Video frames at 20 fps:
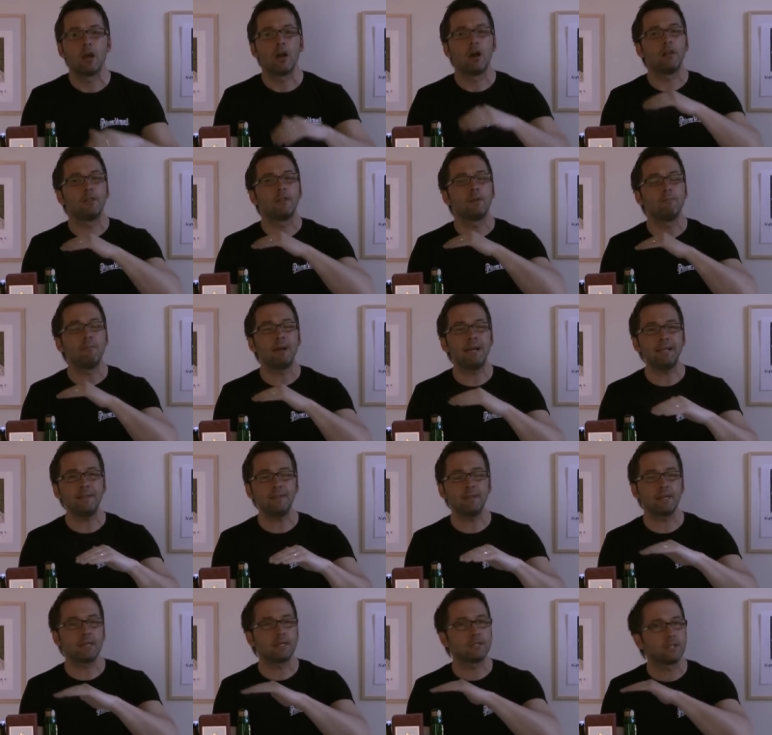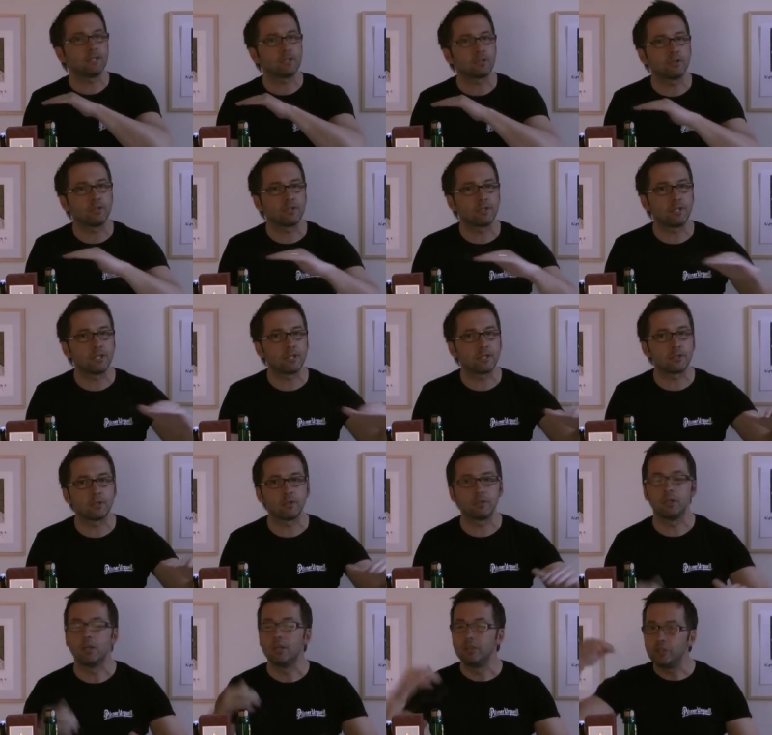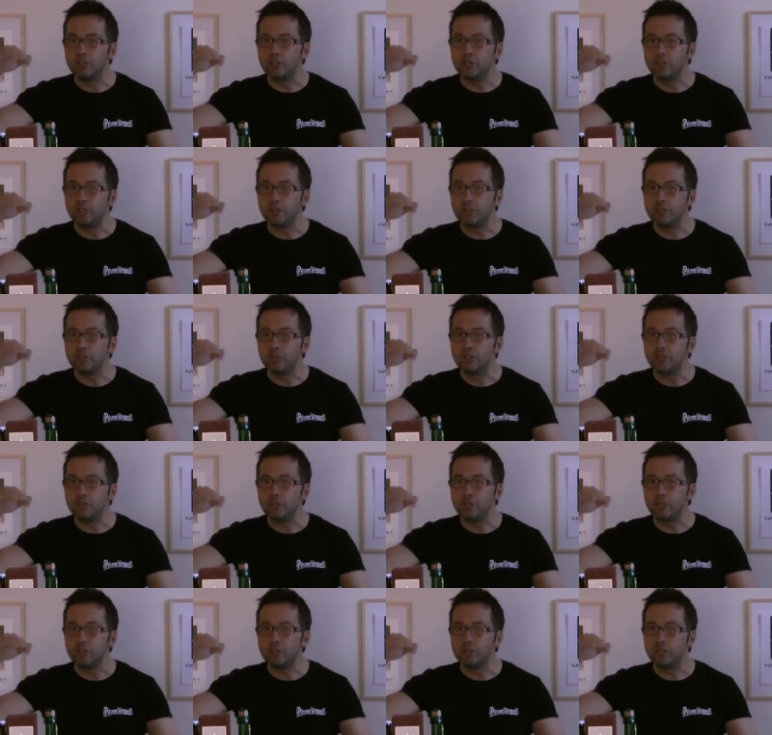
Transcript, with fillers: Uh, the main thing is it's consistent.